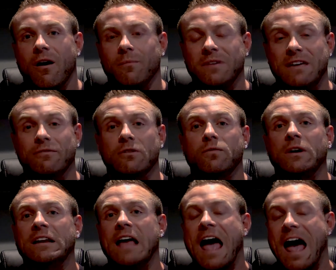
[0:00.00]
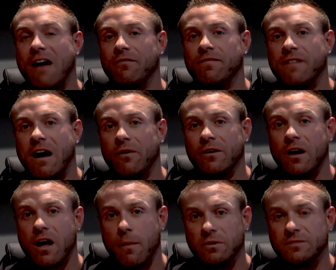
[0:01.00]
even if we have found a
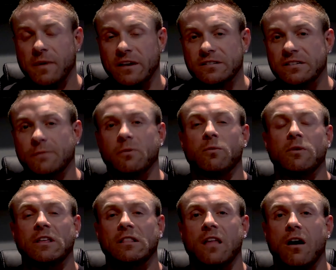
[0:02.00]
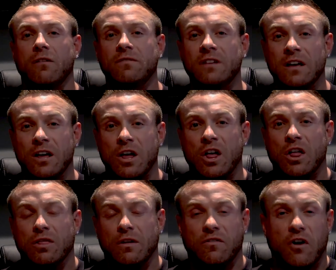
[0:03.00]
couple spaces that we really loved,
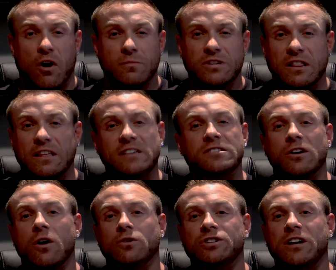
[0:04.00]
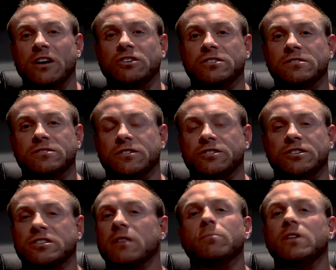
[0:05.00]
the terms and lease negotiations are
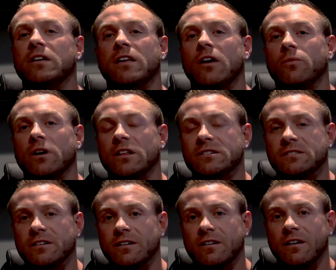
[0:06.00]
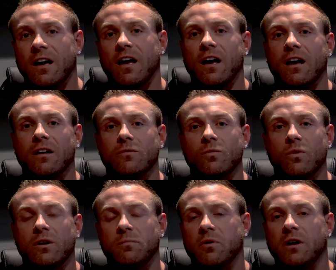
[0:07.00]
just completely unrealistic and
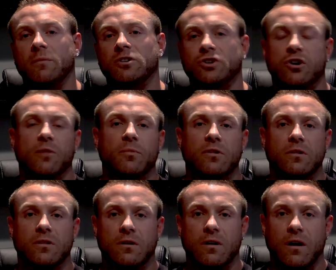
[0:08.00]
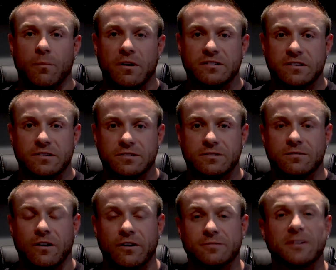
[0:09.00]
would pretty much cripple a business,
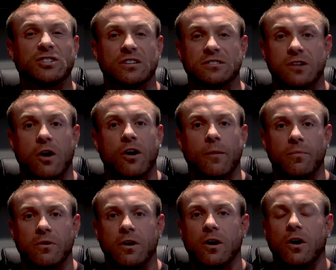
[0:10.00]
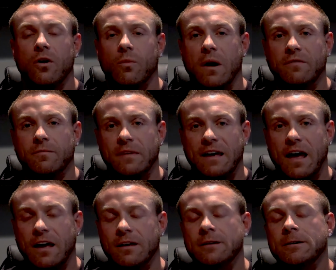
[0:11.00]
especially a startup, right from the
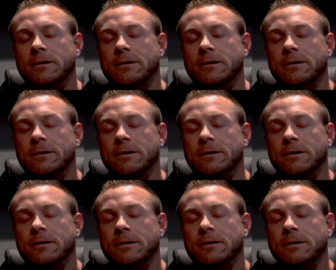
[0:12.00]
gate.